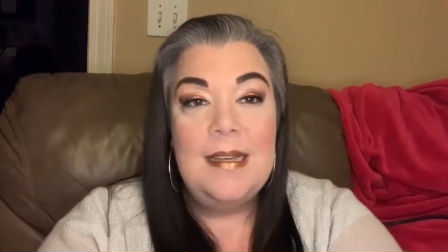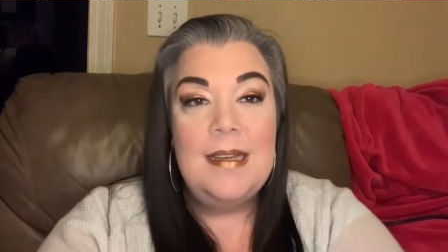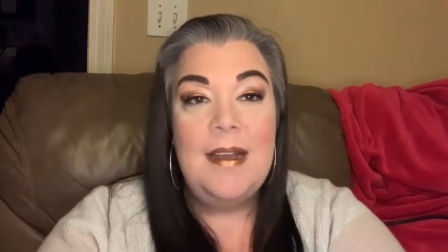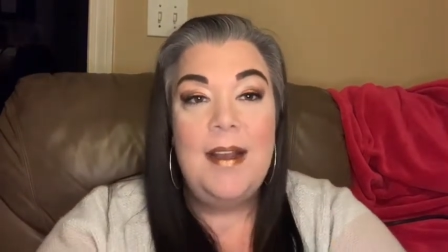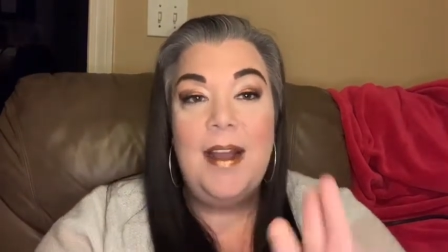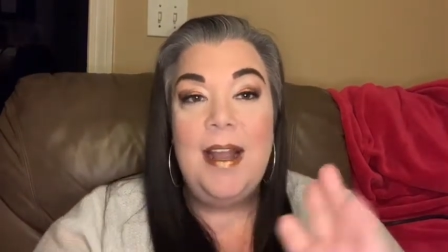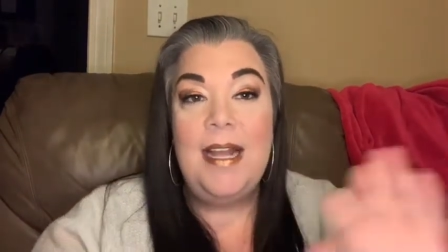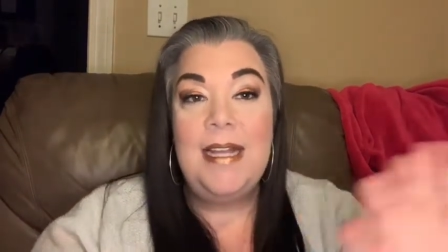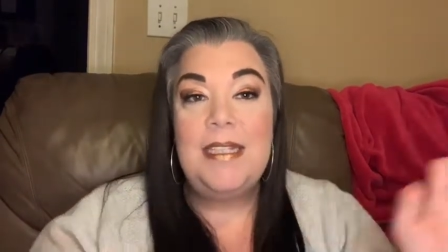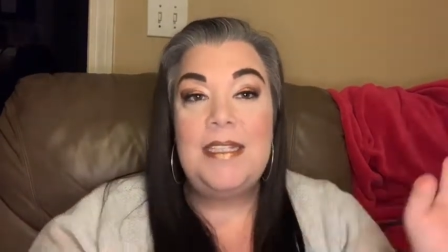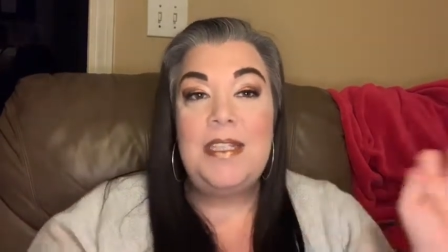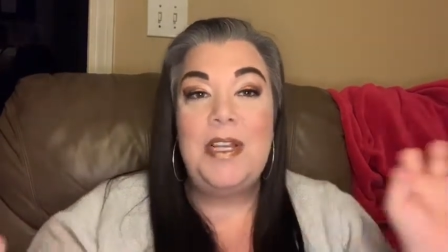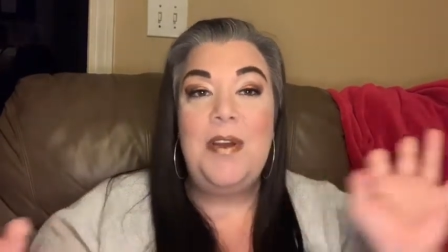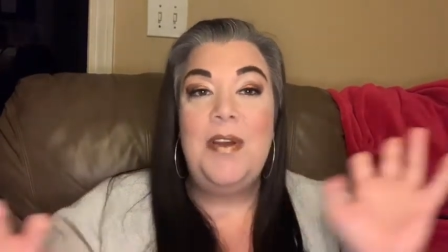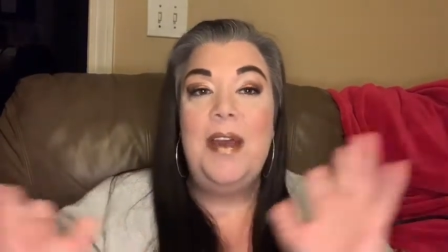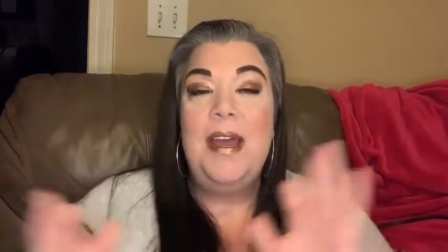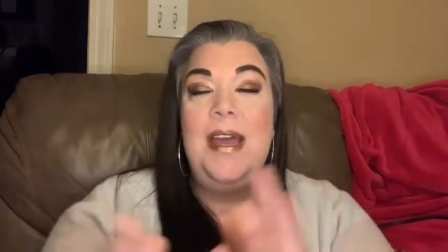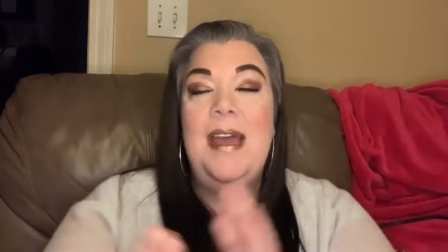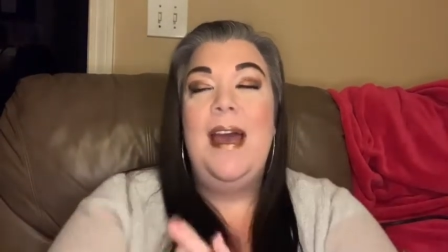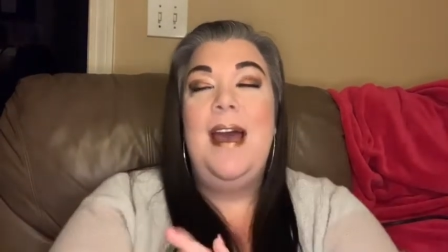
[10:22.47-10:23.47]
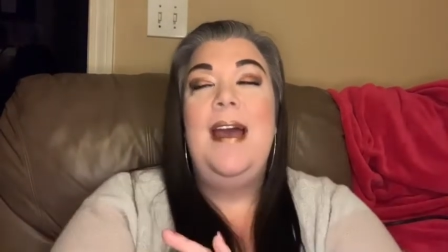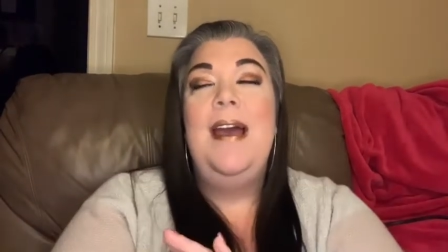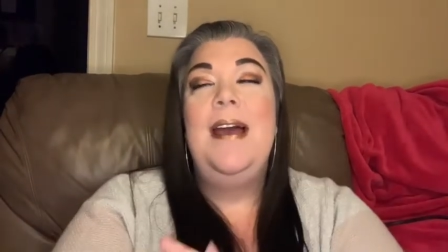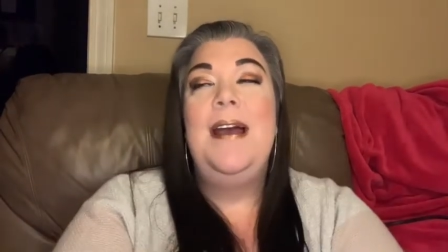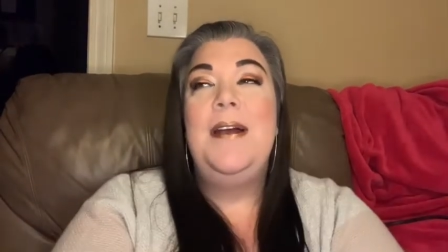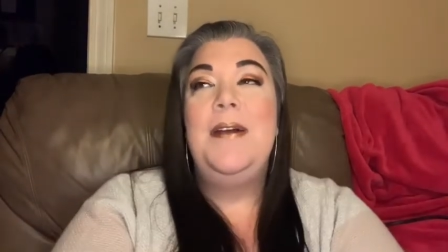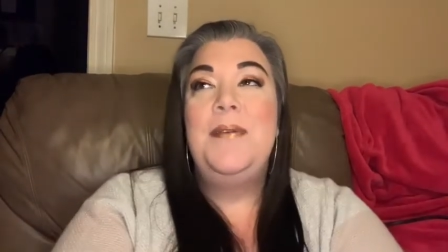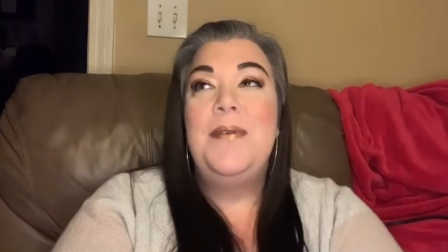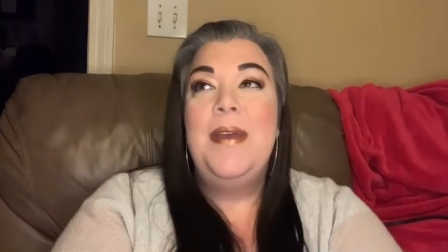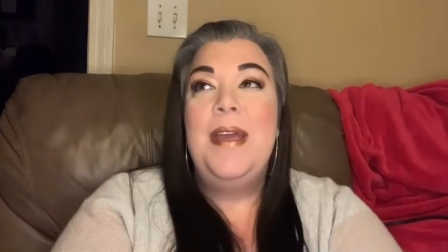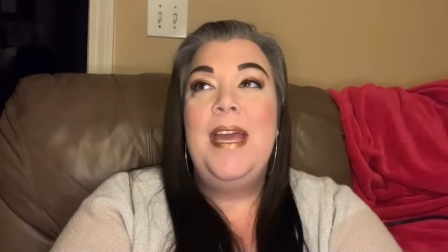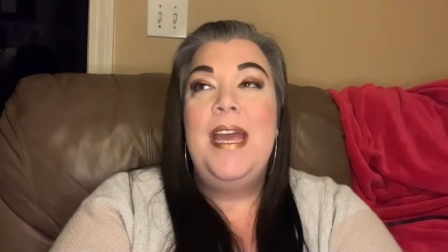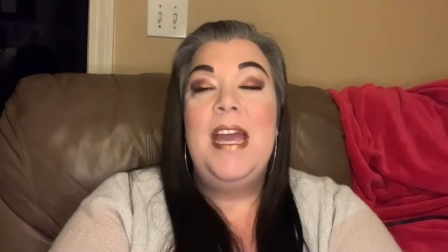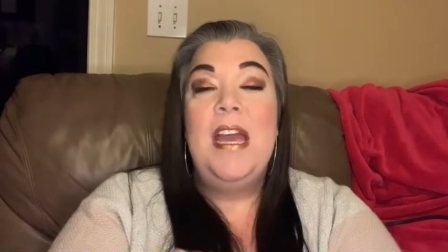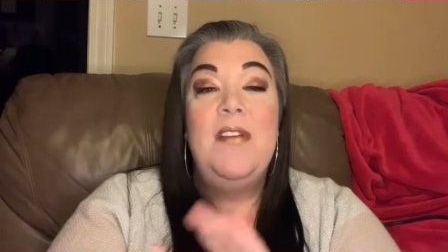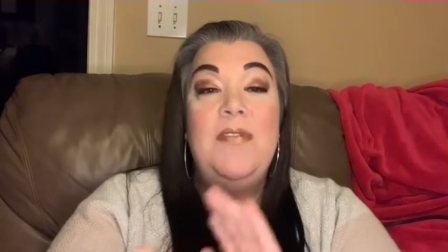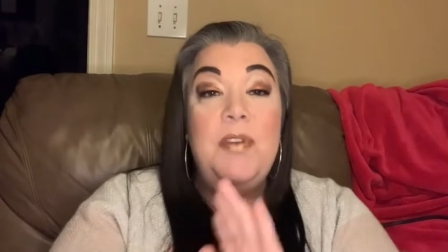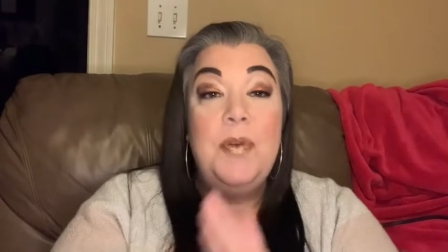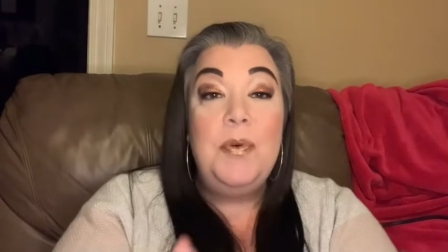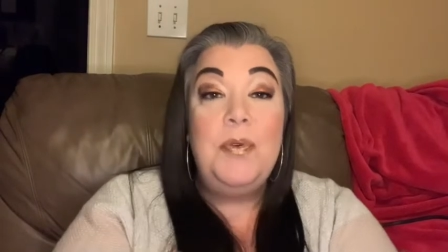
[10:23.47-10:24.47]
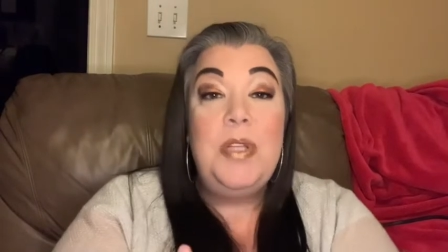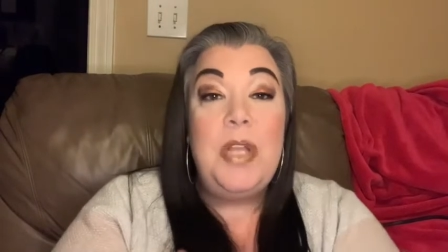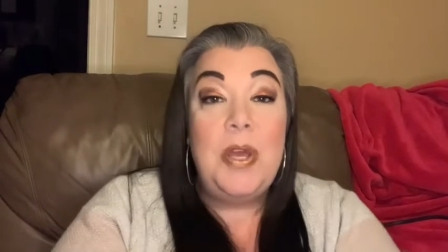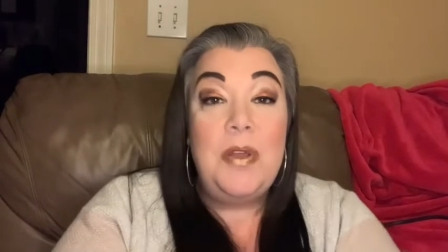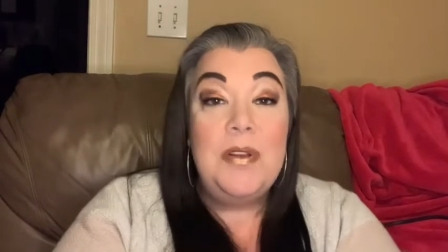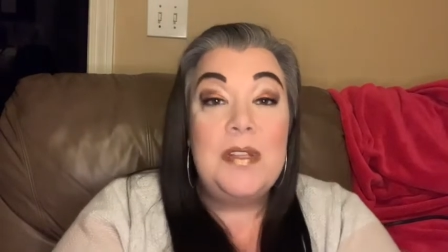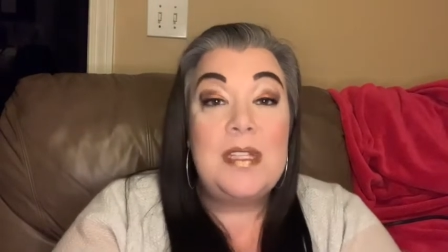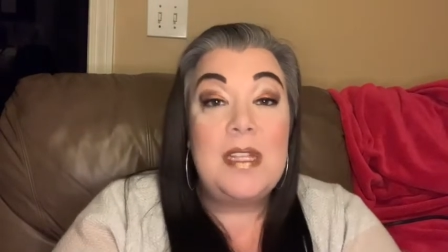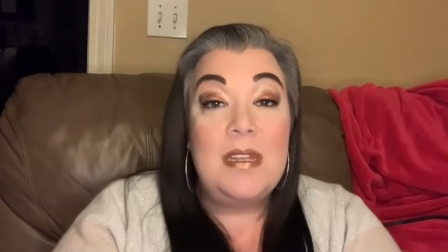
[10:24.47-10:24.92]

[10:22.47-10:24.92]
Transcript: all right, so if you will notice,